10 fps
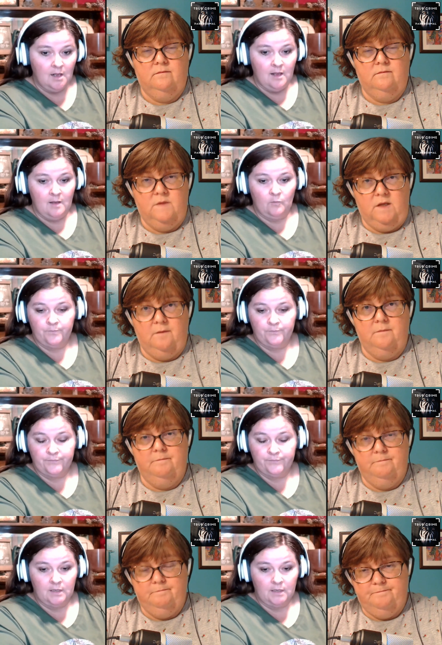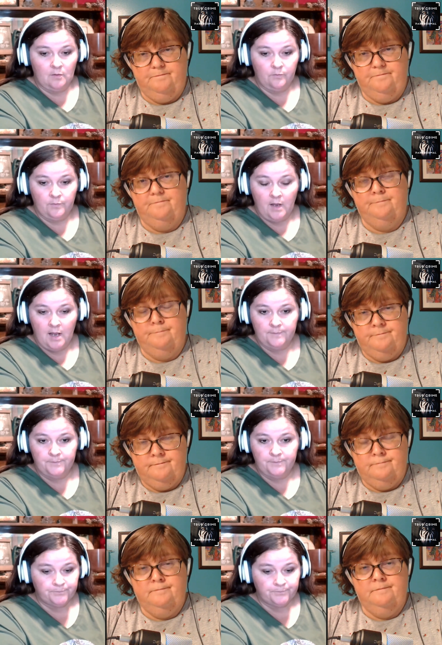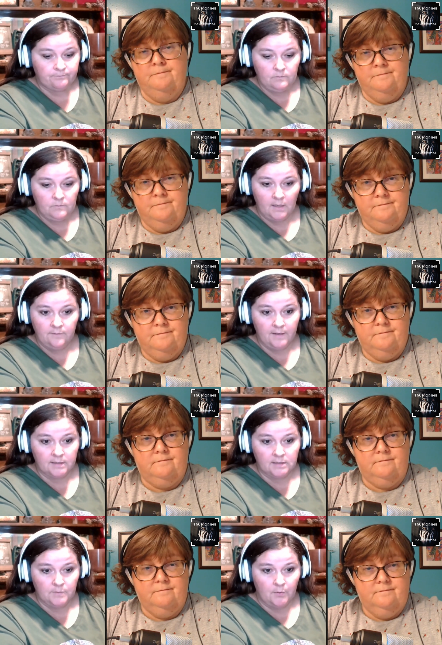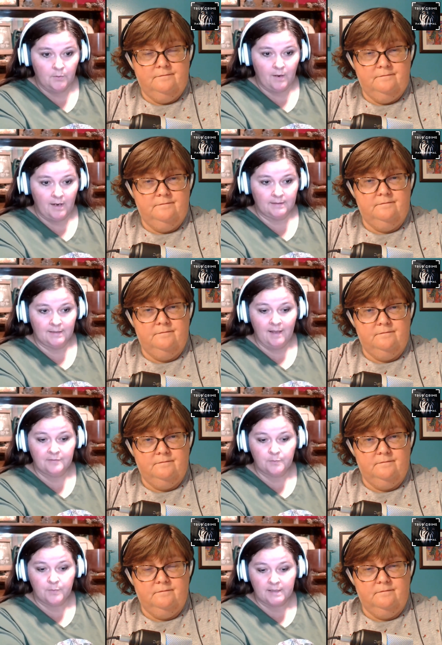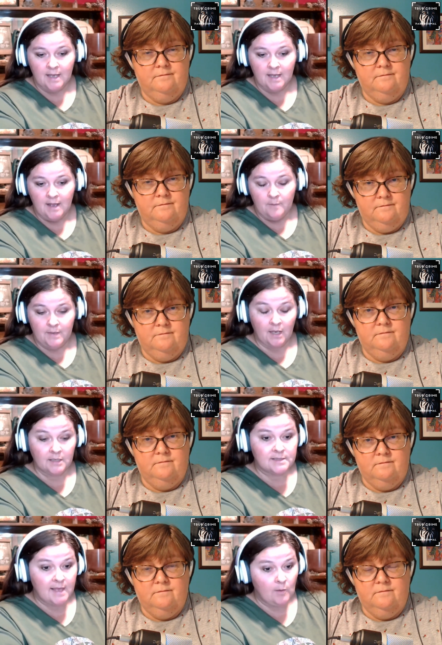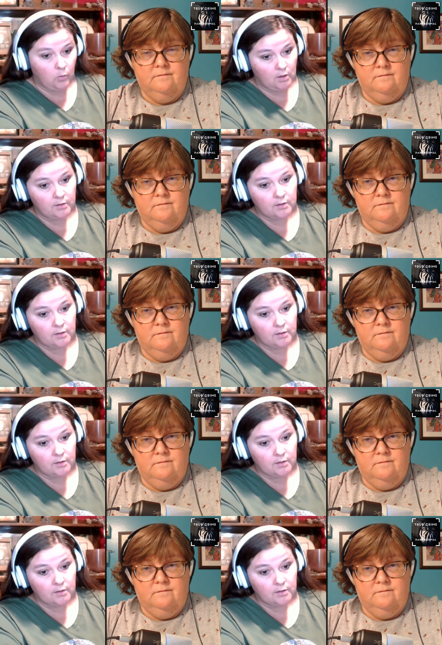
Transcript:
Speaker 1: and yeah. were, you know, uh, infecting people right and left but because they weren't